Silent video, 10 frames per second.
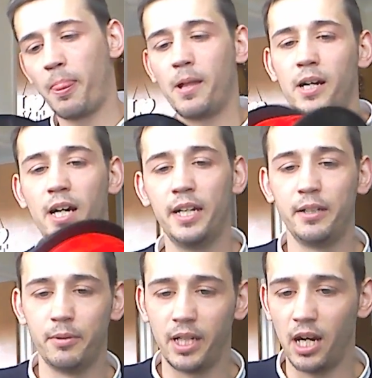And
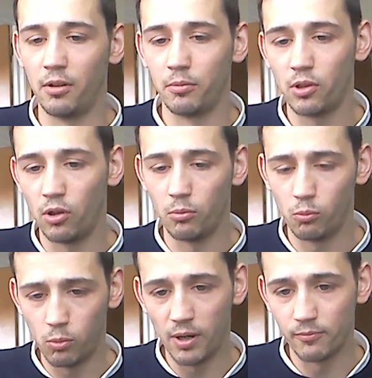here we go. We've got
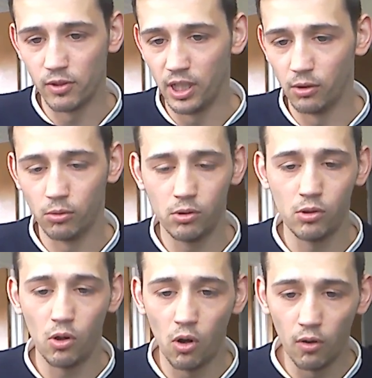one reel
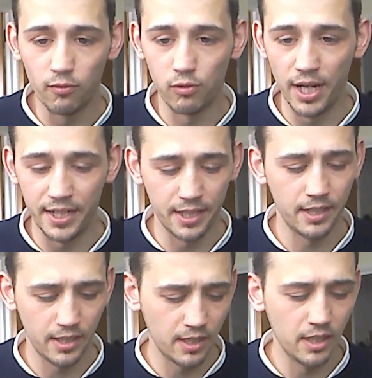of red
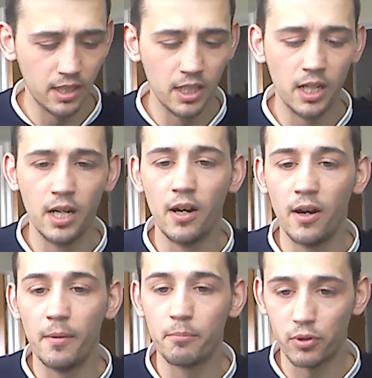
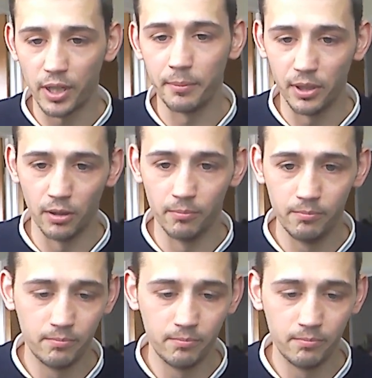premium